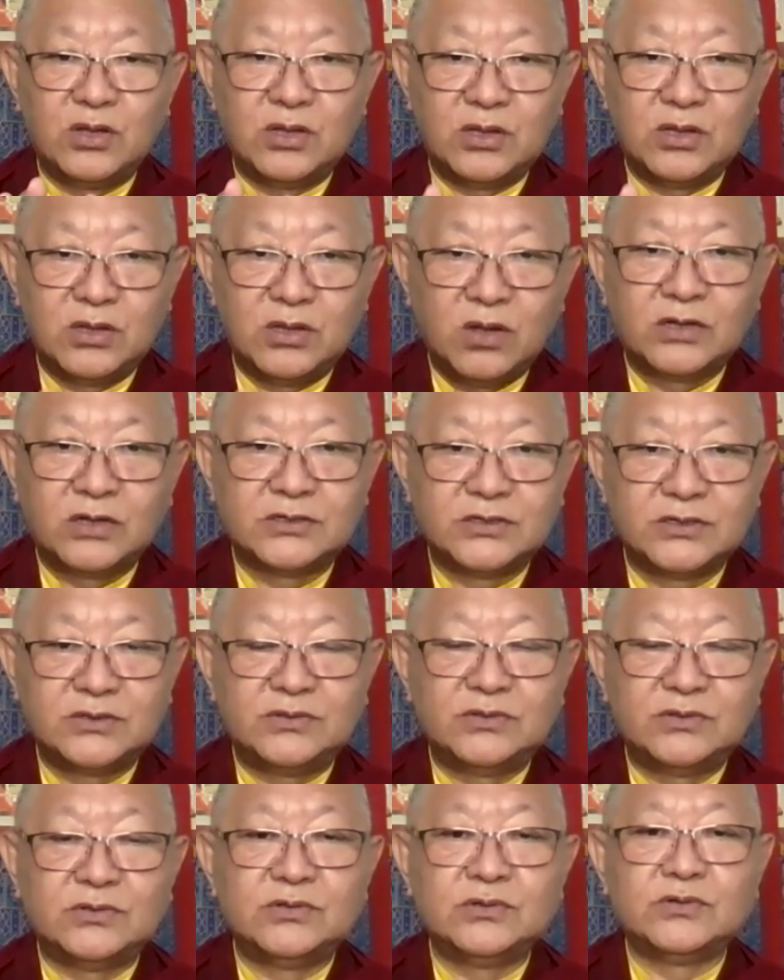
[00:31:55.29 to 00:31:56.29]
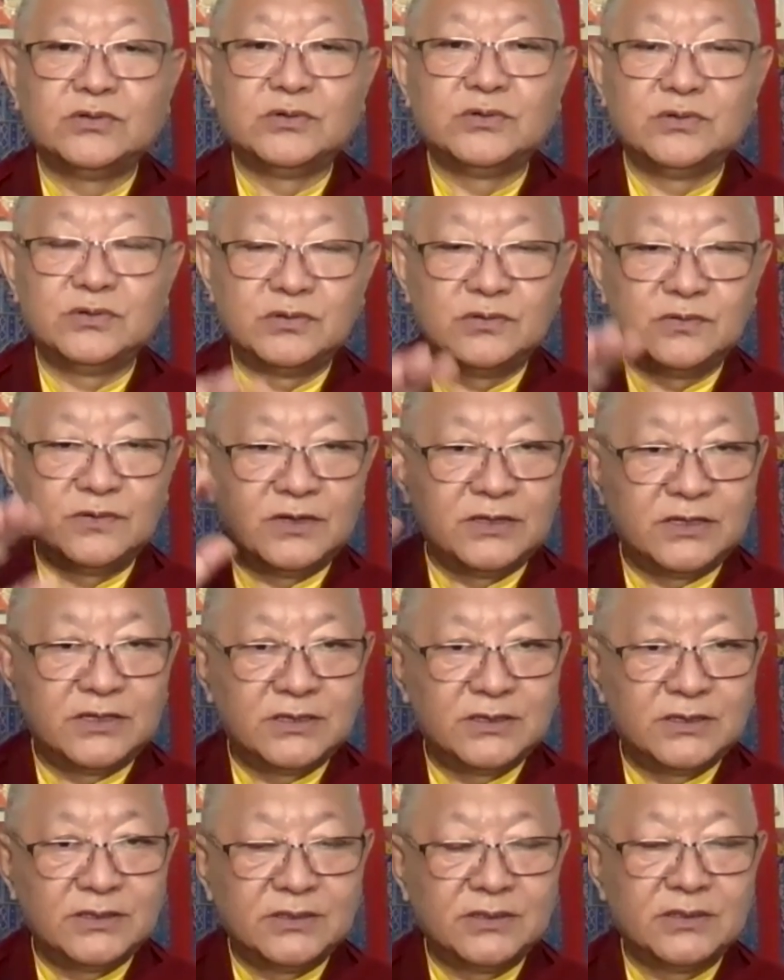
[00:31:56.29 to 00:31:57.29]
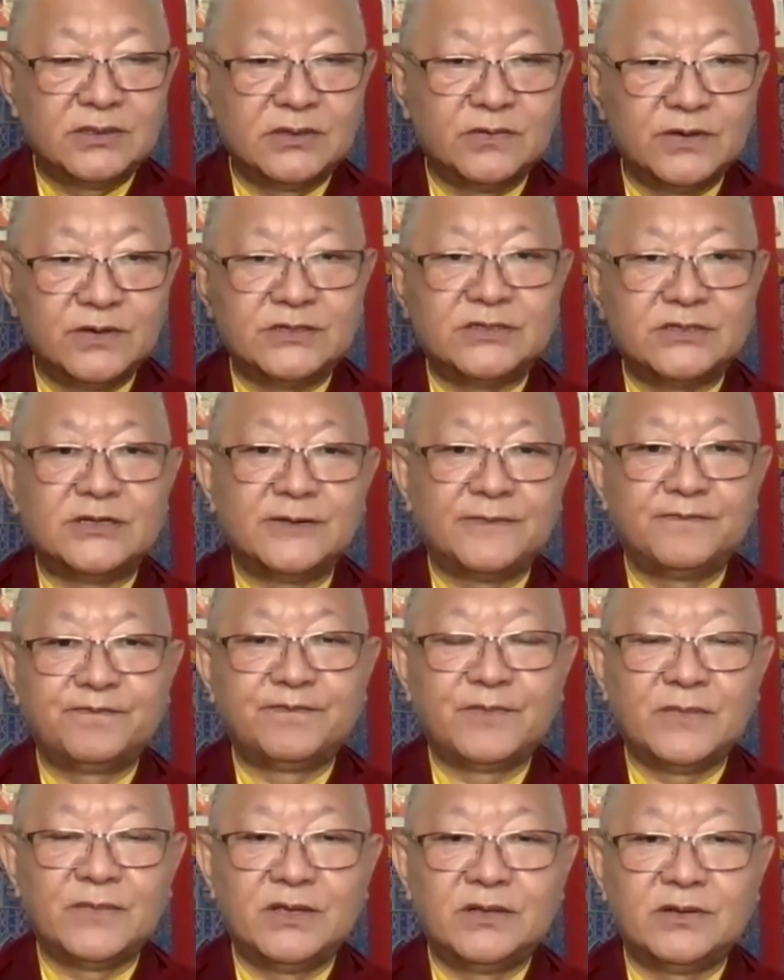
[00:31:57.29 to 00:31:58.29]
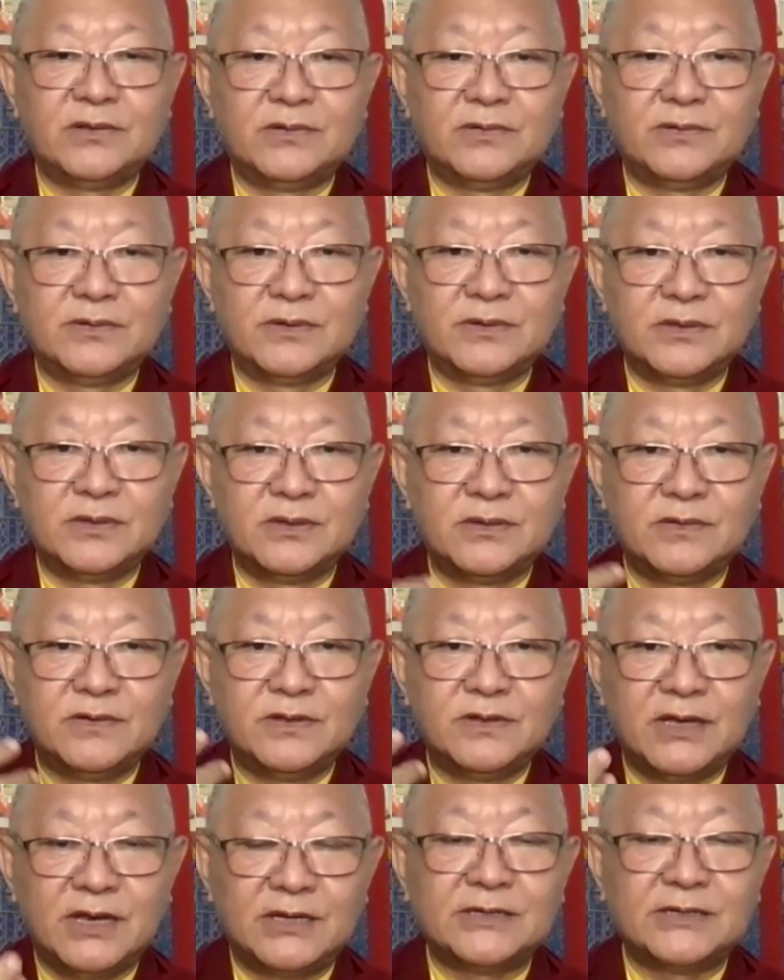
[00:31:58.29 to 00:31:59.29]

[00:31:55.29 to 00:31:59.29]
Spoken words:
a lot to do with wisdom, with